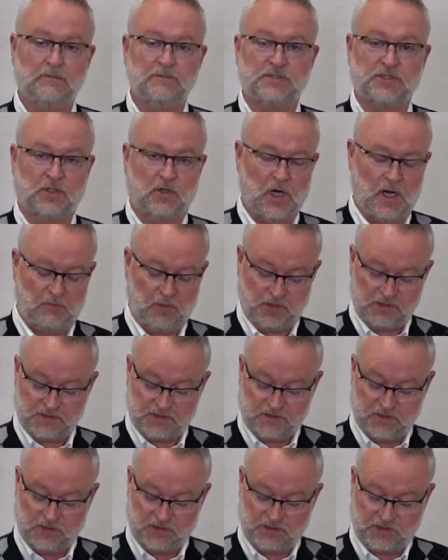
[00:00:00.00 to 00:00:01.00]
scrubbers.
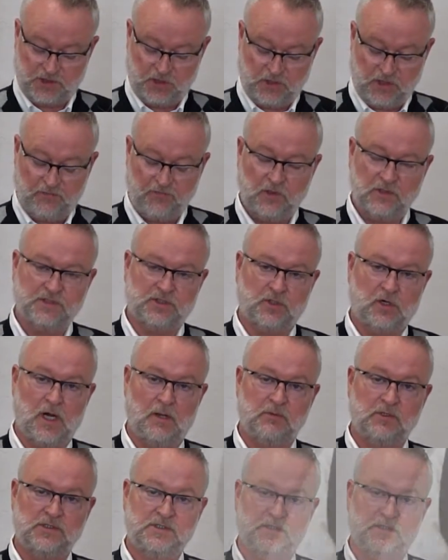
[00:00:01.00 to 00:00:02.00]
There's two different scrubbers. There's